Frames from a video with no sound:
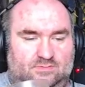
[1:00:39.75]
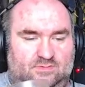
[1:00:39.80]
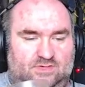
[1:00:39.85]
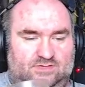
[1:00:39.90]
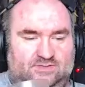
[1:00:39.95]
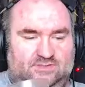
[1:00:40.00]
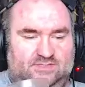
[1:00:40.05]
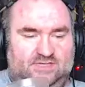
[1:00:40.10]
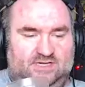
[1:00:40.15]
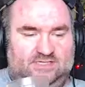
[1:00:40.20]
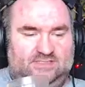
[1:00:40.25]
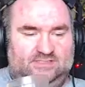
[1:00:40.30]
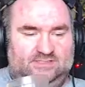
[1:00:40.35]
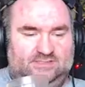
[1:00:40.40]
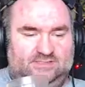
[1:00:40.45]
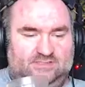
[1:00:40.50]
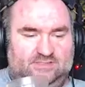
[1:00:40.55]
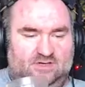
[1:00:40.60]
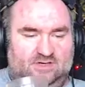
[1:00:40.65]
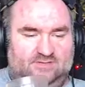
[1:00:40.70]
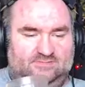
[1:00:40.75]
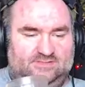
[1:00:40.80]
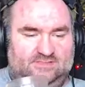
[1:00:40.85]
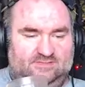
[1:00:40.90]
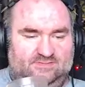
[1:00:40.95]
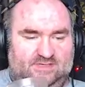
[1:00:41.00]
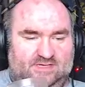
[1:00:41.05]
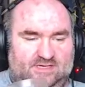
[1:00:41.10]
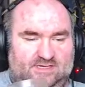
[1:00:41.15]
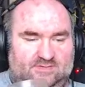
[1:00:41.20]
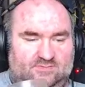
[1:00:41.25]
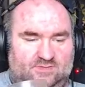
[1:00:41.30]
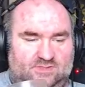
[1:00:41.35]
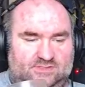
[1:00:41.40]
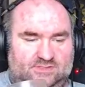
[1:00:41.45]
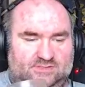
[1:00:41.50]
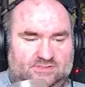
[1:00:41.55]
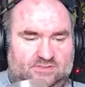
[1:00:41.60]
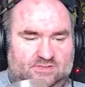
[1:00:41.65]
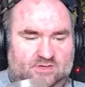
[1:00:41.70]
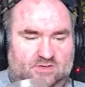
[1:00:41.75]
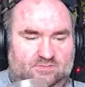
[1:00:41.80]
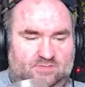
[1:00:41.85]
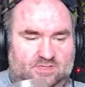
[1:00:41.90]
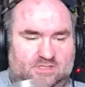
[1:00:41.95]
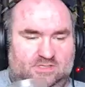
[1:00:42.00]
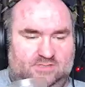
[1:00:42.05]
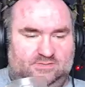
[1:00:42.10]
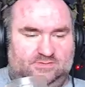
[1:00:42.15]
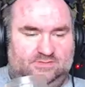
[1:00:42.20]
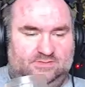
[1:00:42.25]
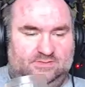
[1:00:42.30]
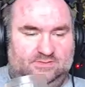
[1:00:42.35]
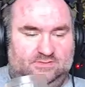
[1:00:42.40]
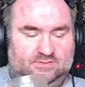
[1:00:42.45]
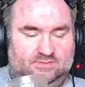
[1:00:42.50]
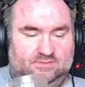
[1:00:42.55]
Wait, did I just start up something I didn't want to... Nope, close.